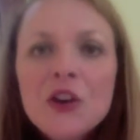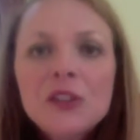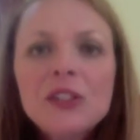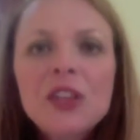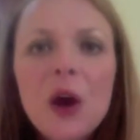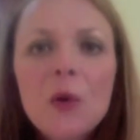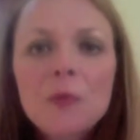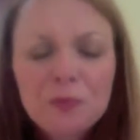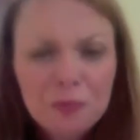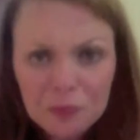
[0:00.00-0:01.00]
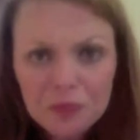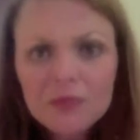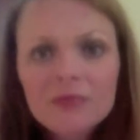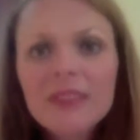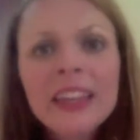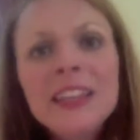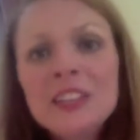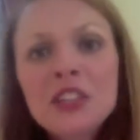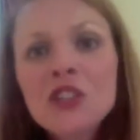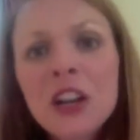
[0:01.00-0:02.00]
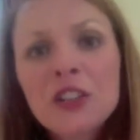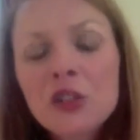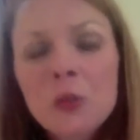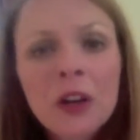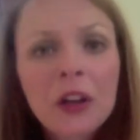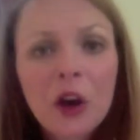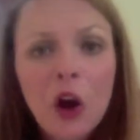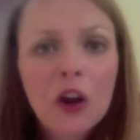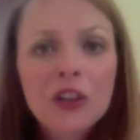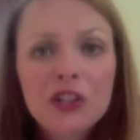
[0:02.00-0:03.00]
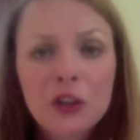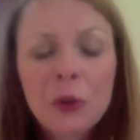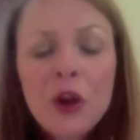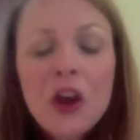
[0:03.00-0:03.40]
So in addition, I just want to encourage you,